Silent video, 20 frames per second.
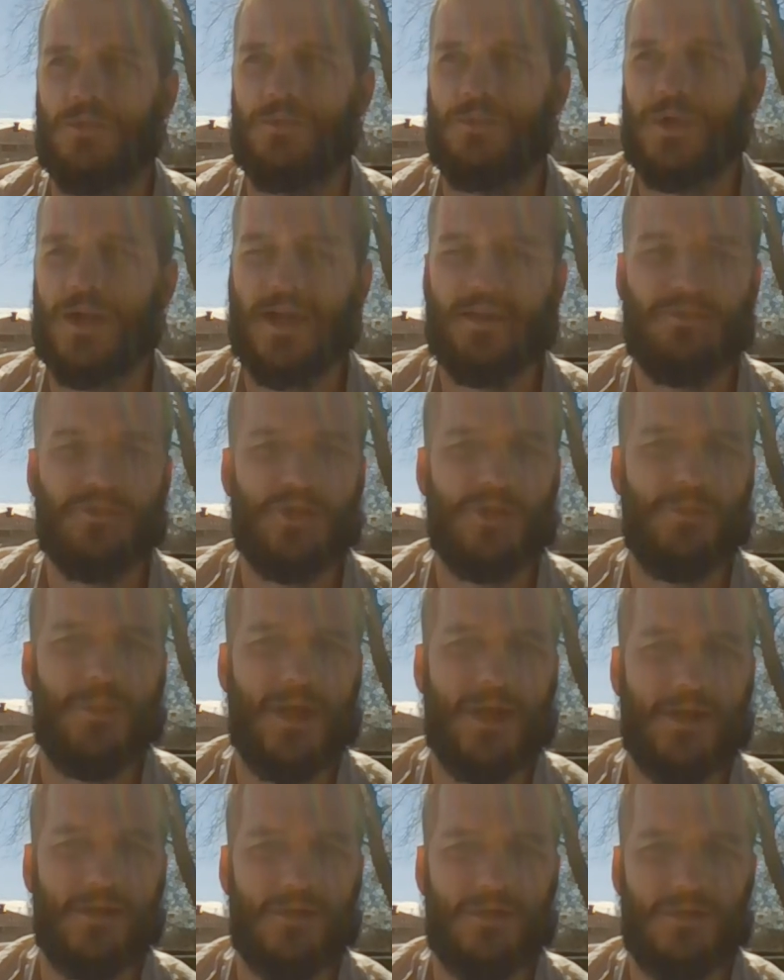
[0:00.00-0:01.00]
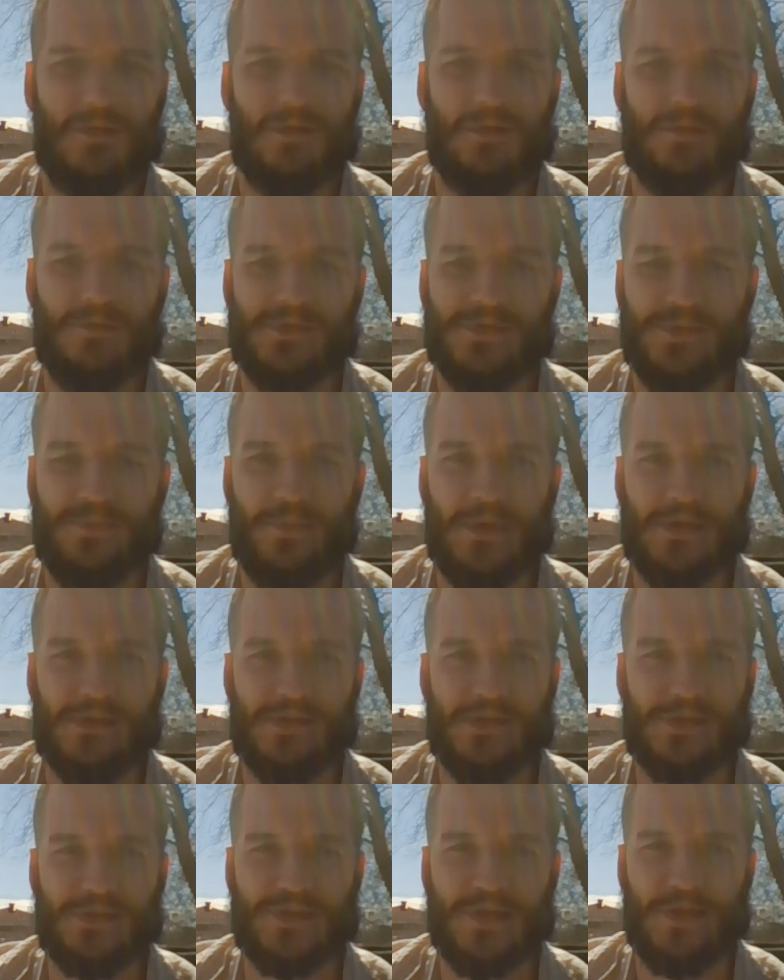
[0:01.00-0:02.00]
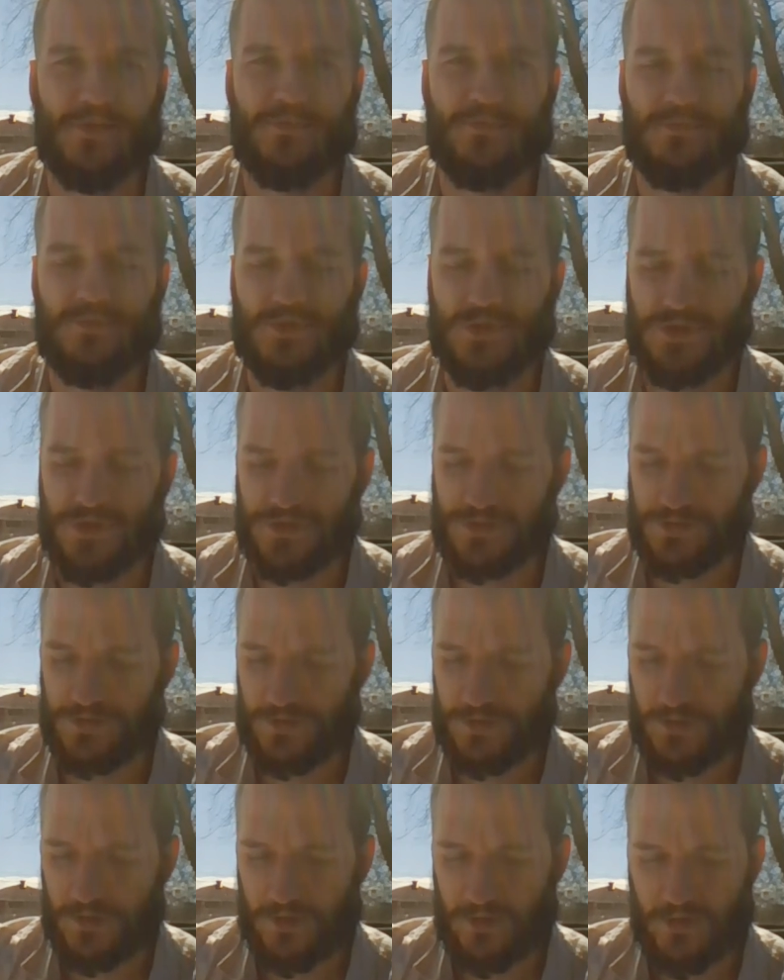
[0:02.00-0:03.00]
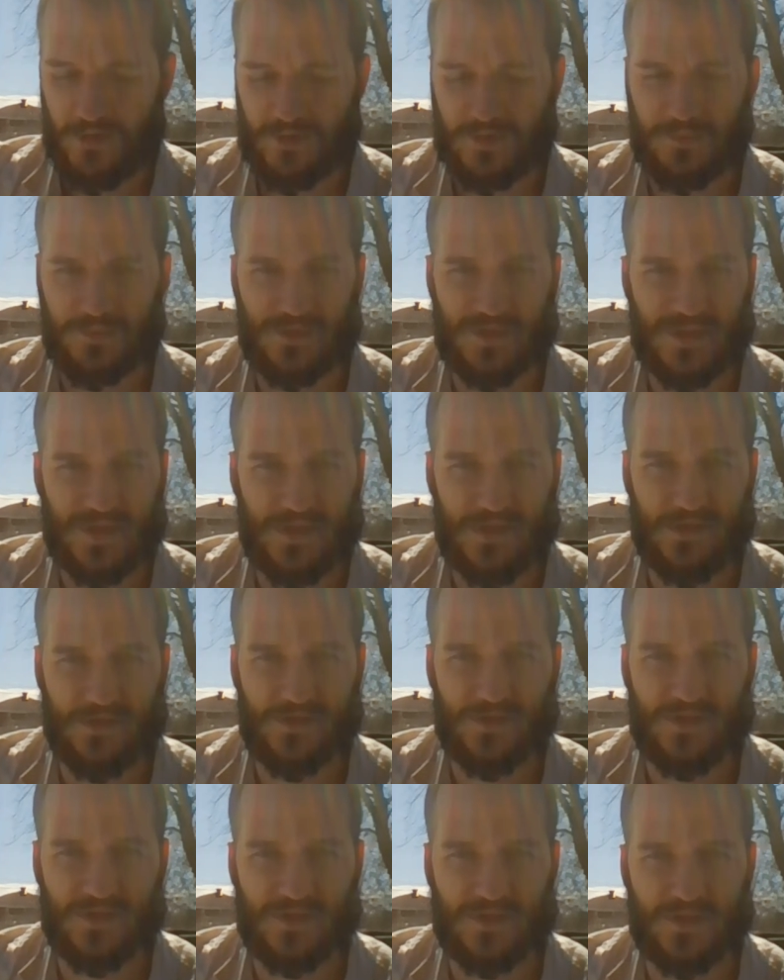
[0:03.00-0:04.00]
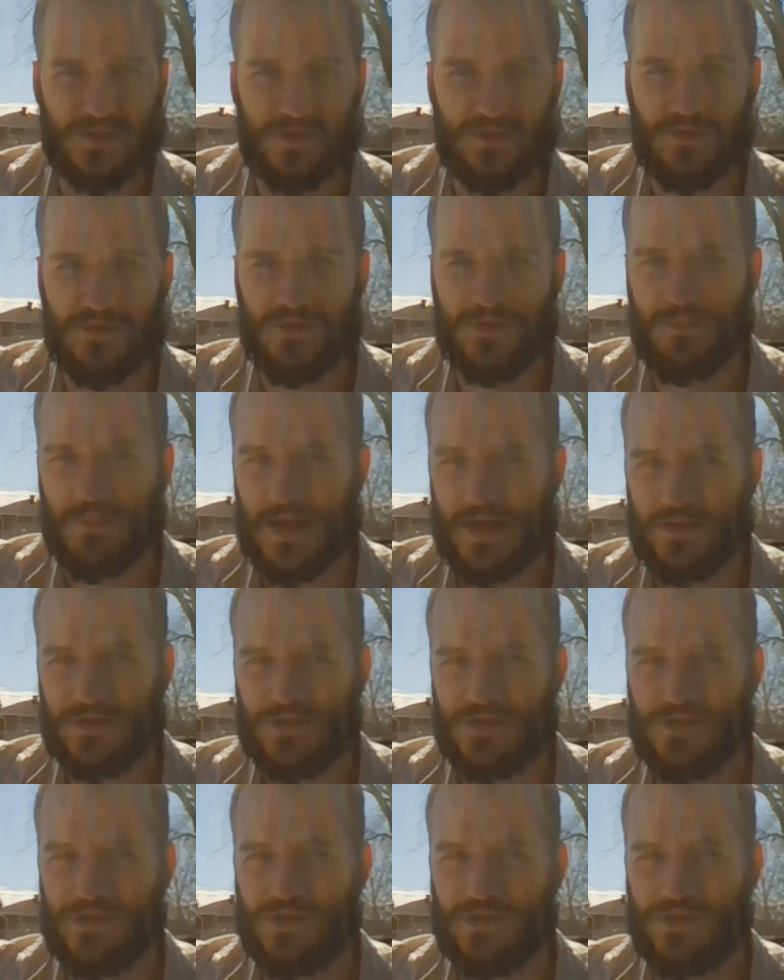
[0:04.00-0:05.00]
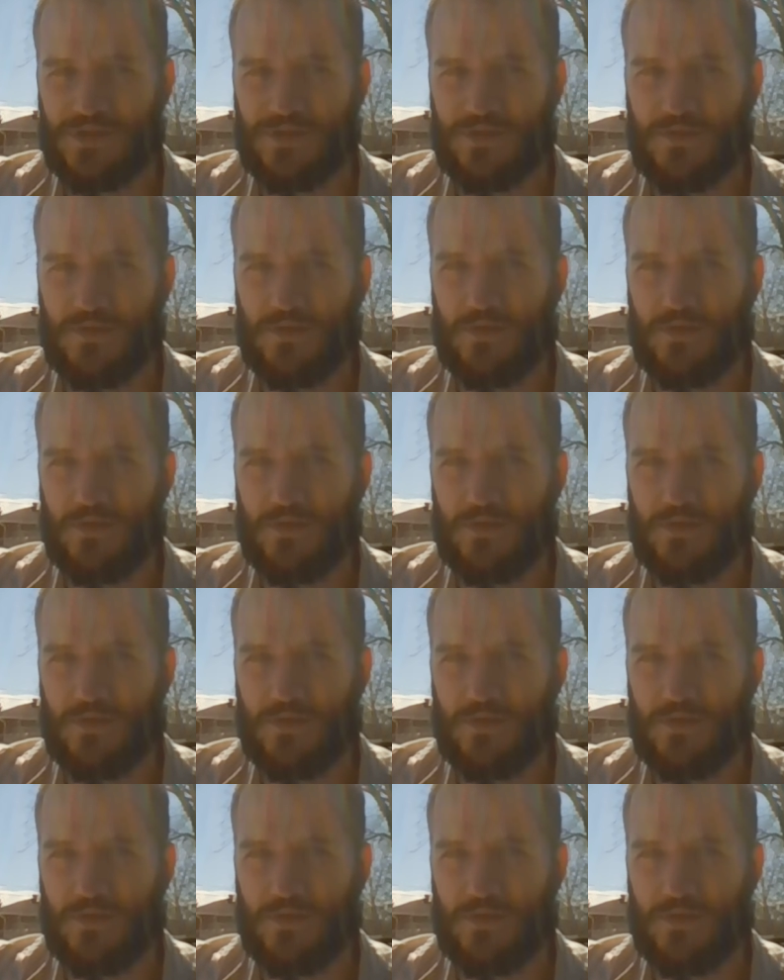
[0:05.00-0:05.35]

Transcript: but I have a little bag, some basic stuff, just some seeds, some matches.